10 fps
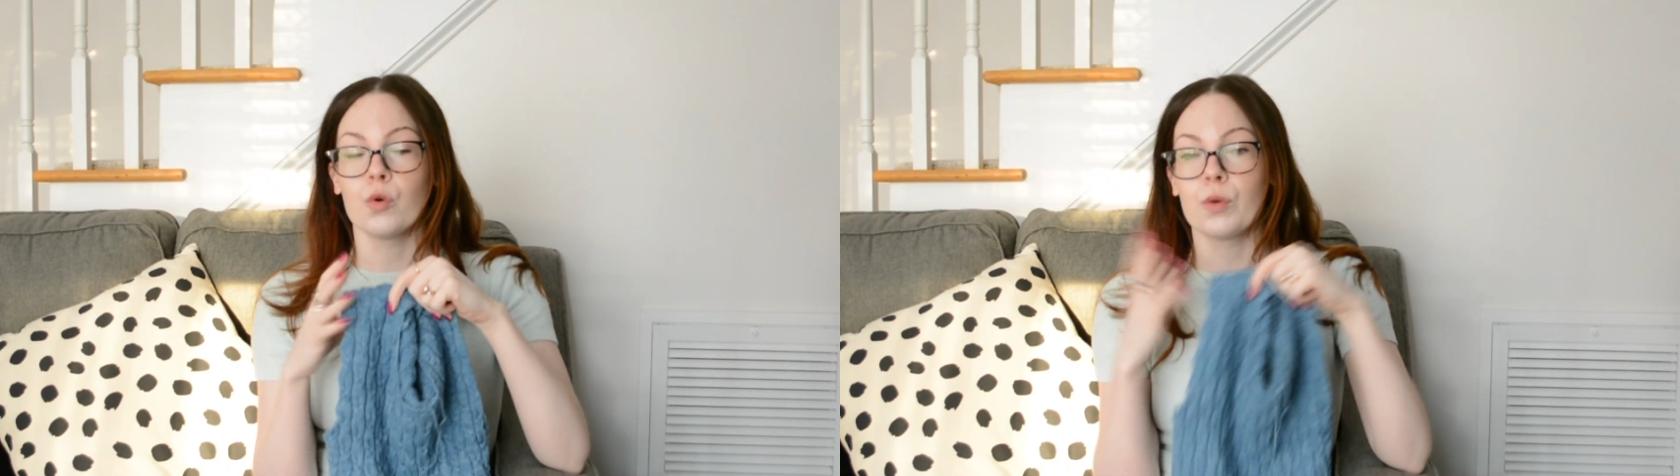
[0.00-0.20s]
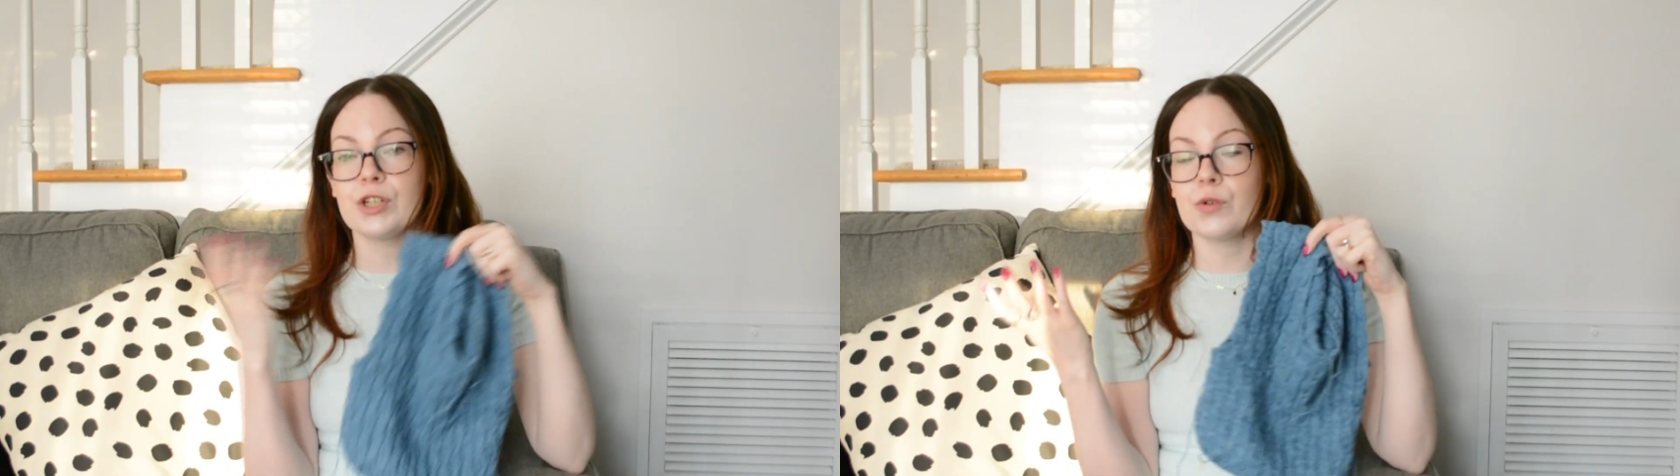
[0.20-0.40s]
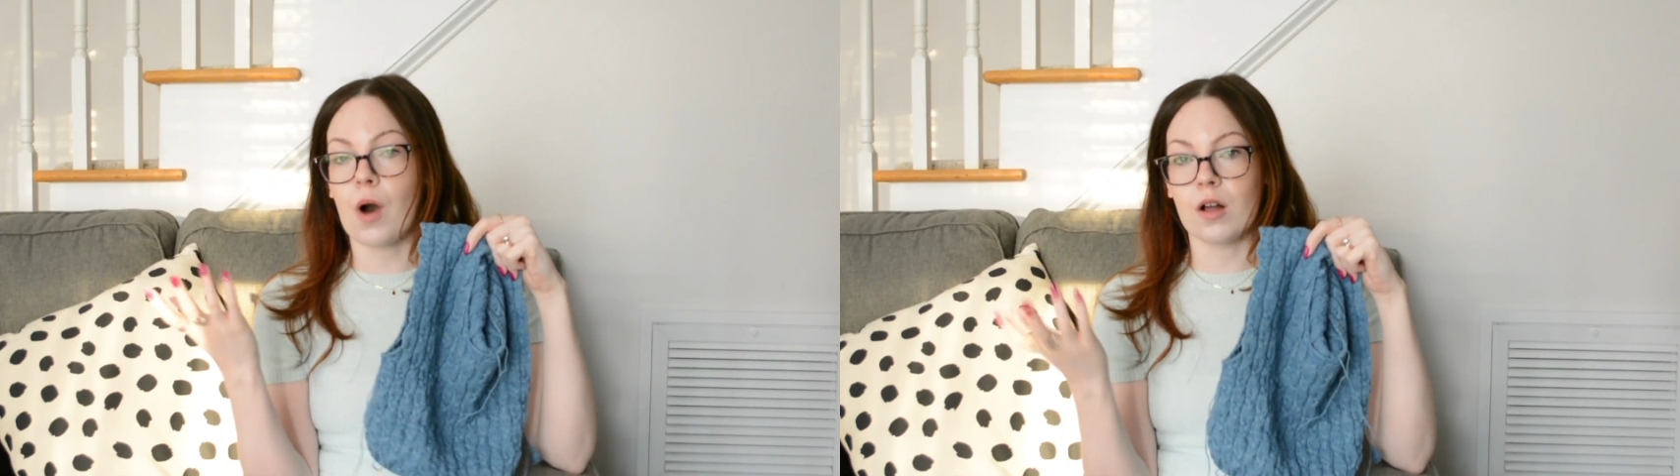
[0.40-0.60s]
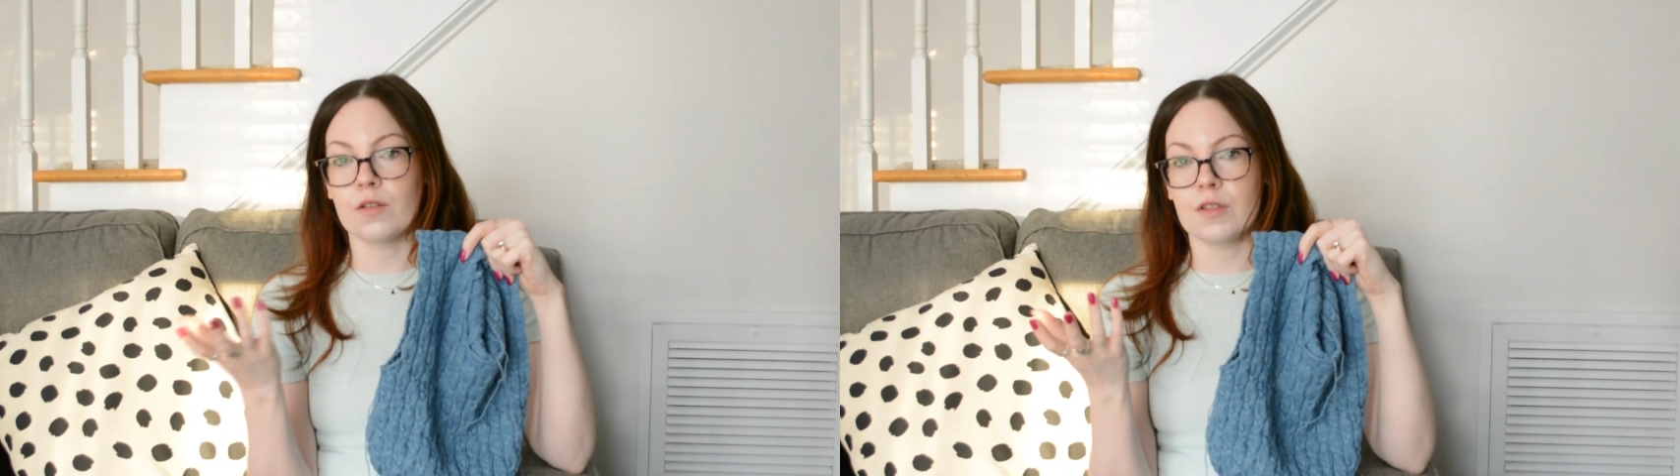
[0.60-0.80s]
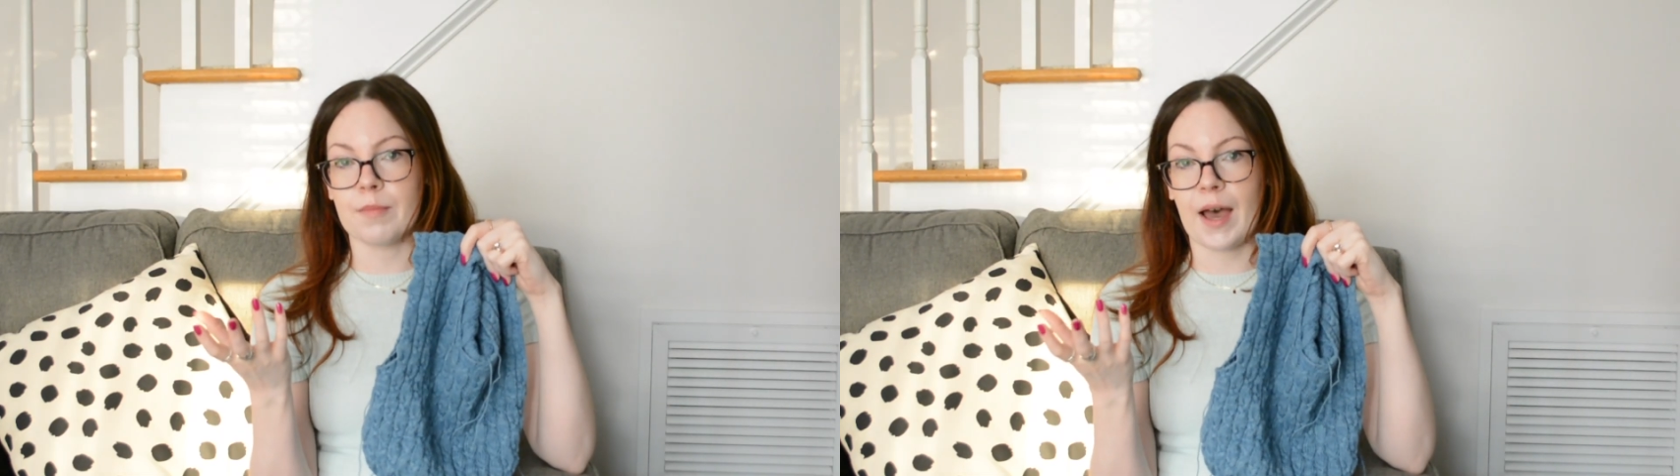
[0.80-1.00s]
redo all
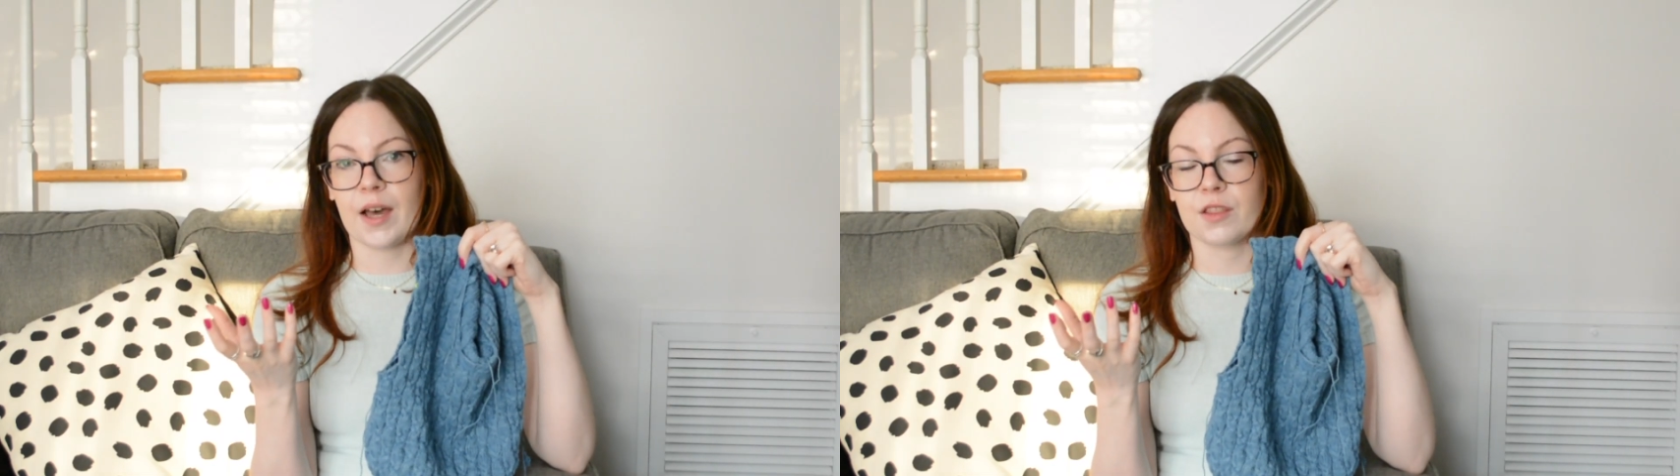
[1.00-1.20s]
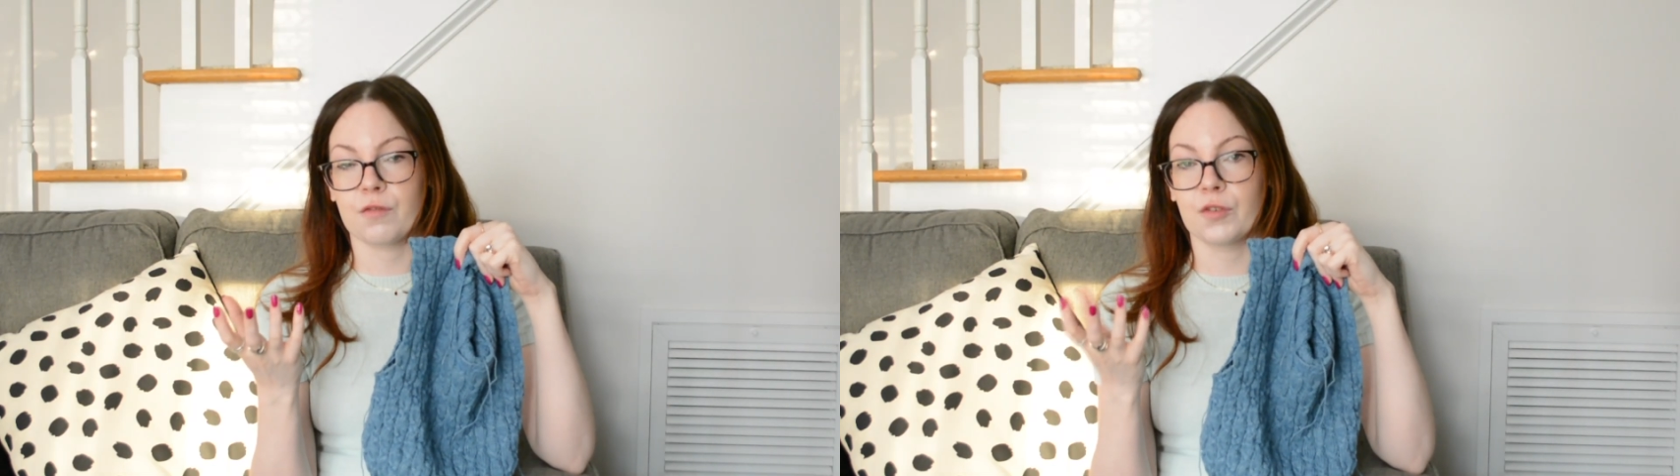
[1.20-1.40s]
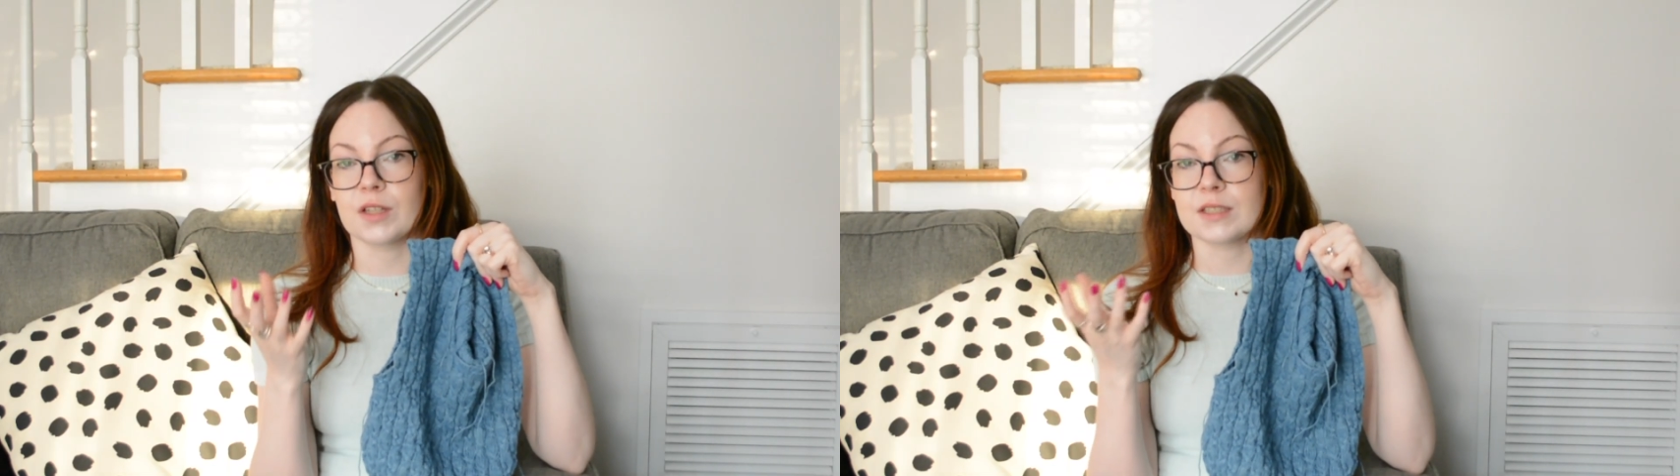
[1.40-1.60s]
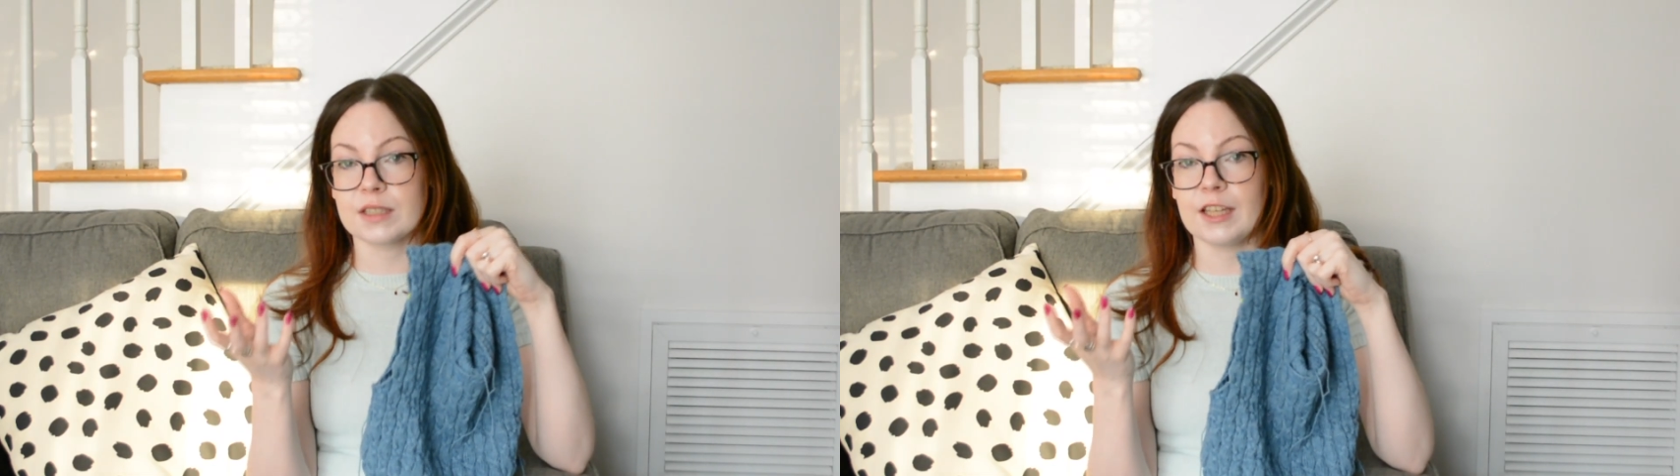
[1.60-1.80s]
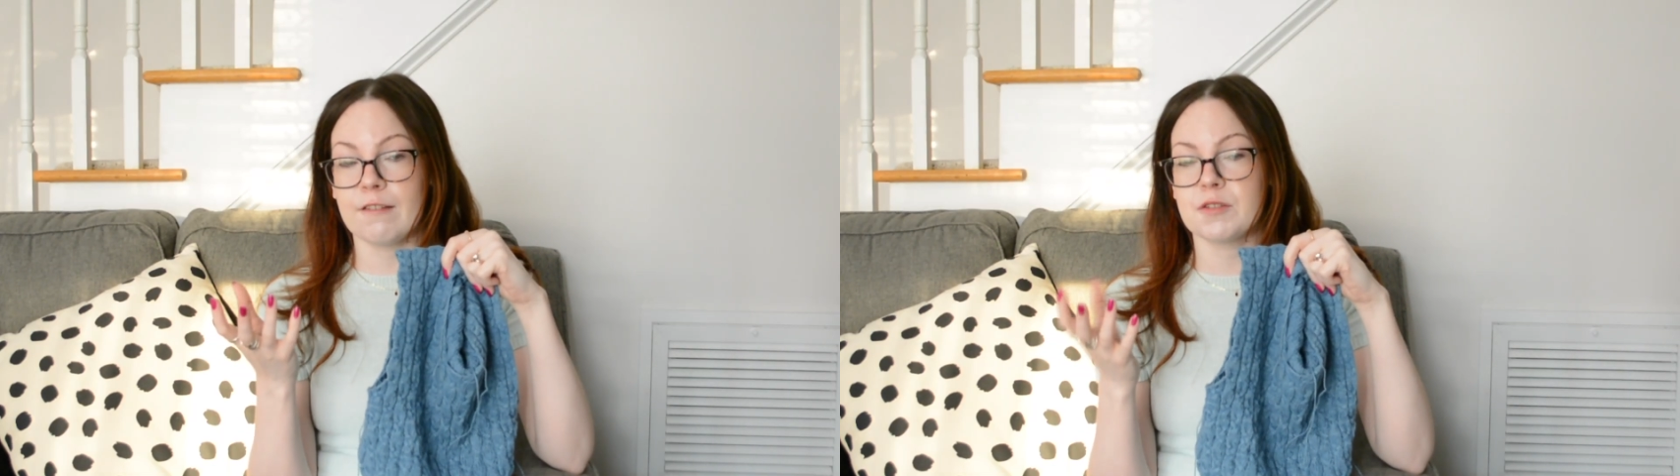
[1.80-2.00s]
of the math for the
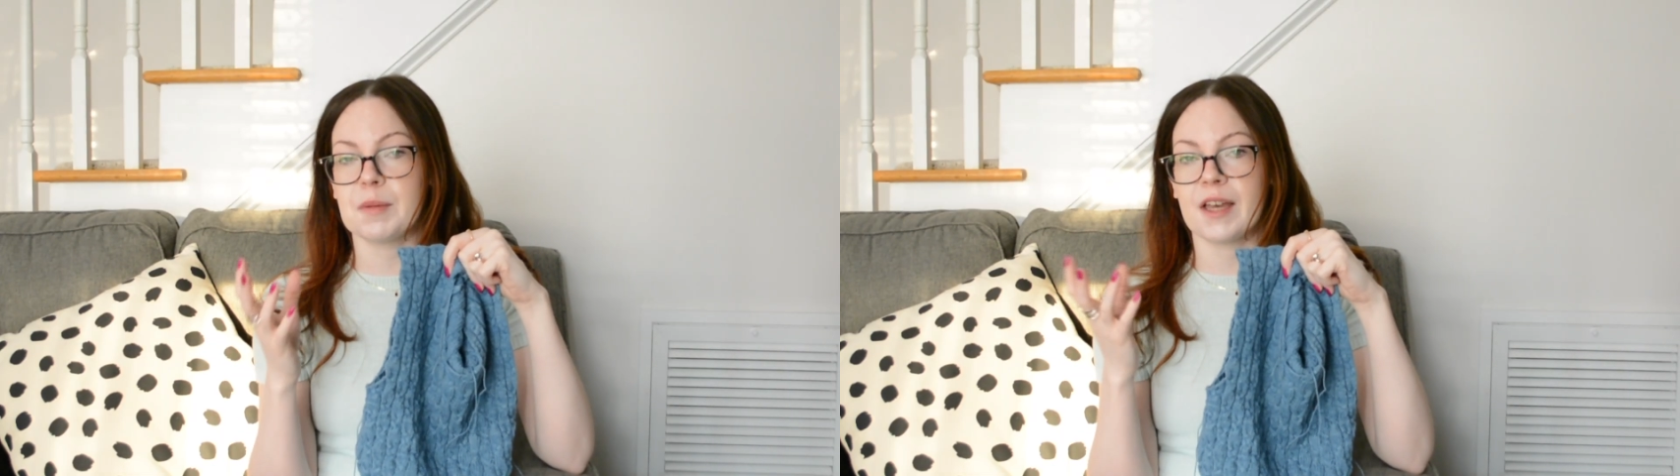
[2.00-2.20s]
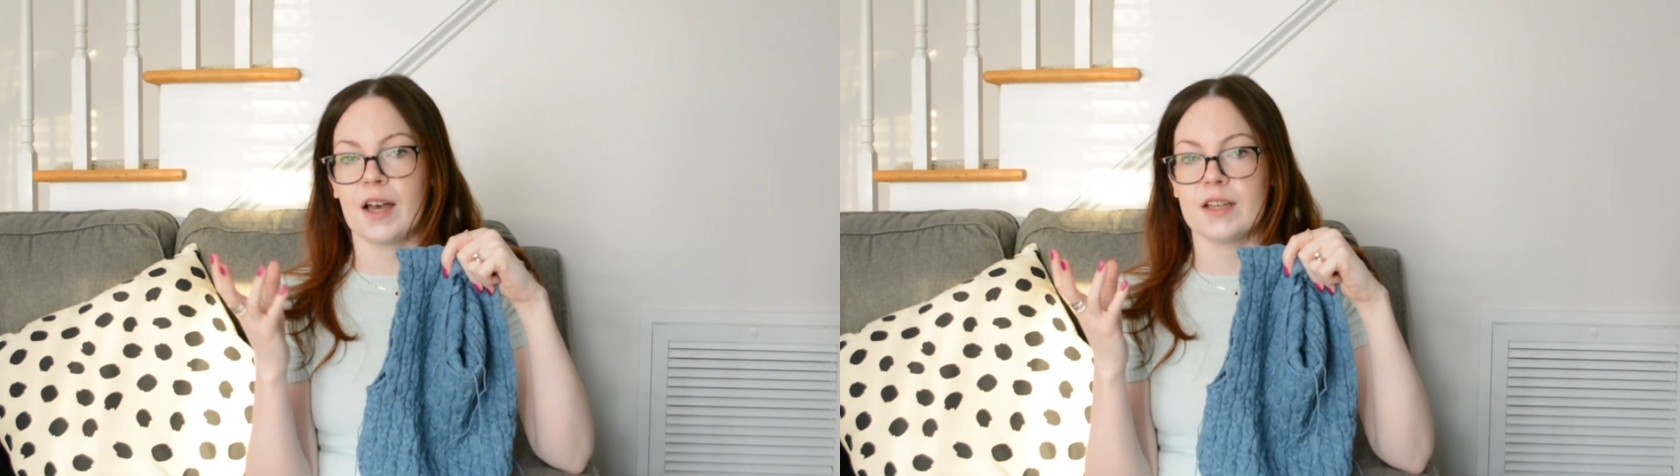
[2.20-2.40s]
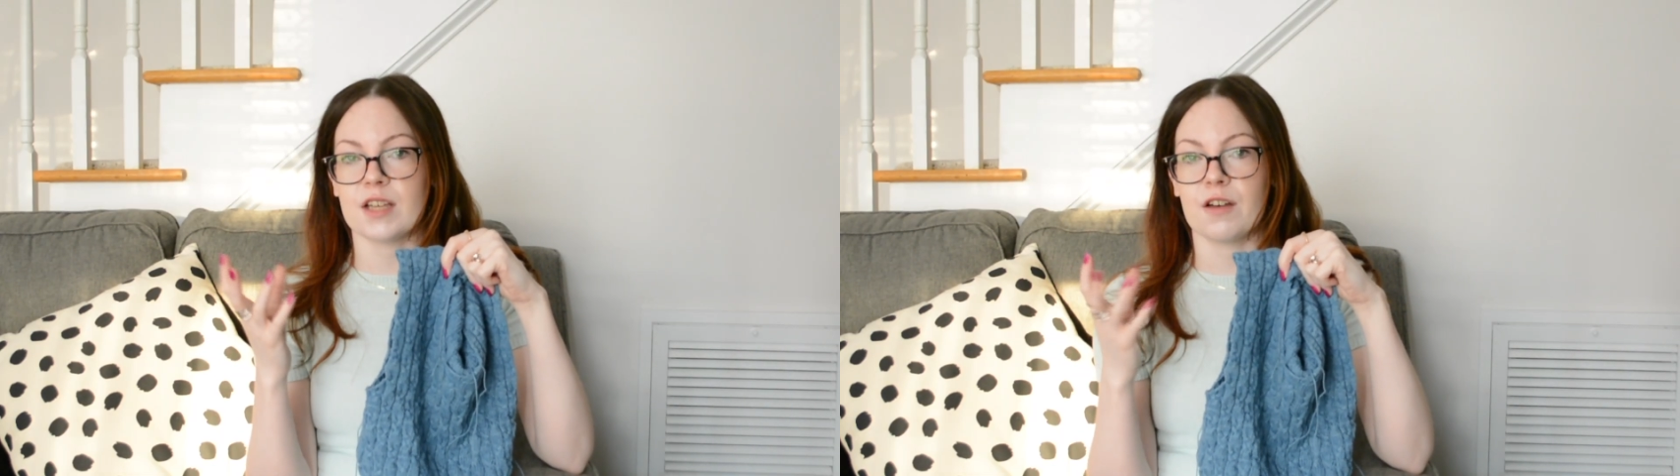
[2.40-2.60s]
sleeves because